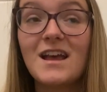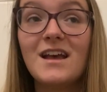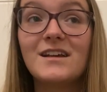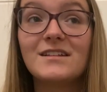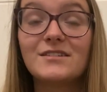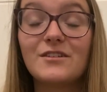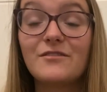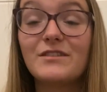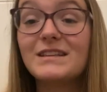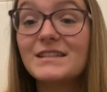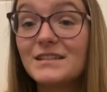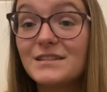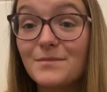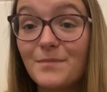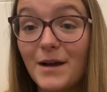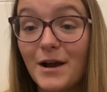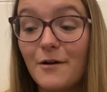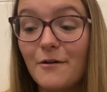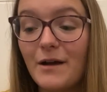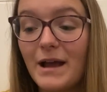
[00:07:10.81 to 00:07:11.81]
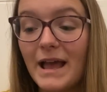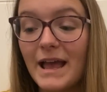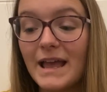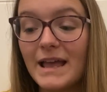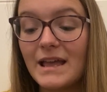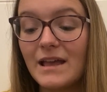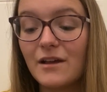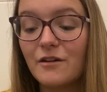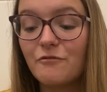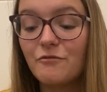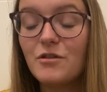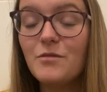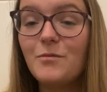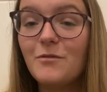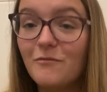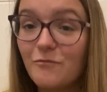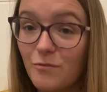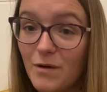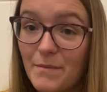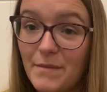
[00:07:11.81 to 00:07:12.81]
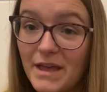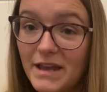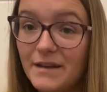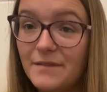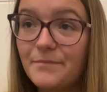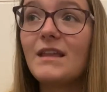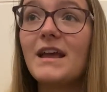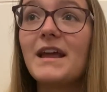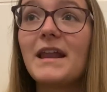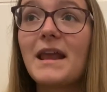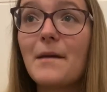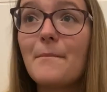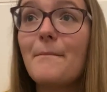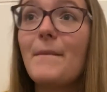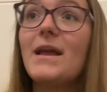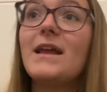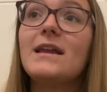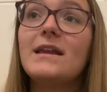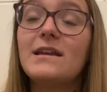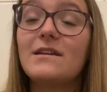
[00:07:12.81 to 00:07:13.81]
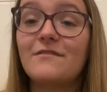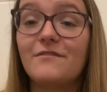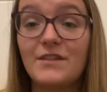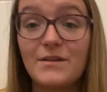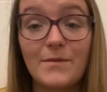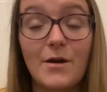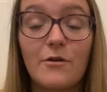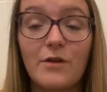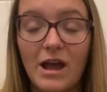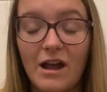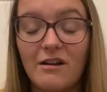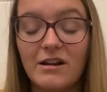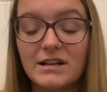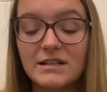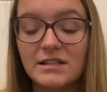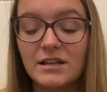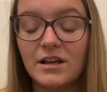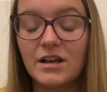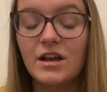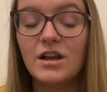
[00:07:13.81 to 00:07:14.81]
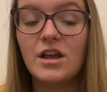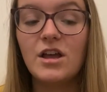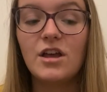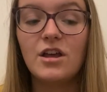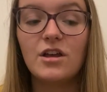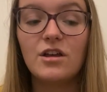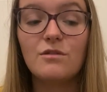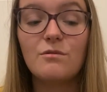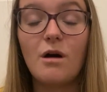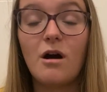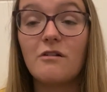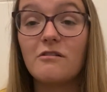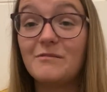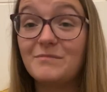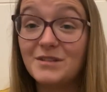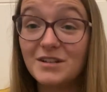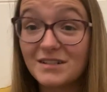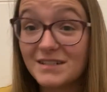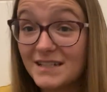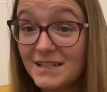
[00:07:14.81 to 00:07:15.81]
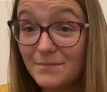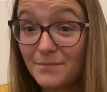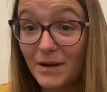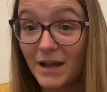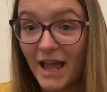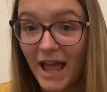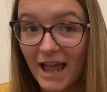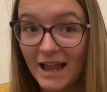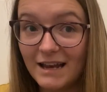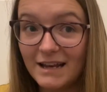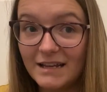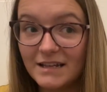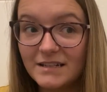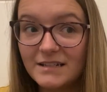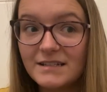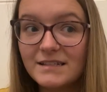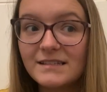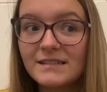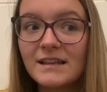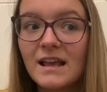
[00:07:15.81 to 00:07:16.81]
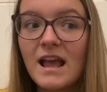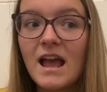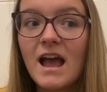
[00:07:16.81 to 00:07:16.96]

So this is about a group of women and our main female character who are abducted by aliens.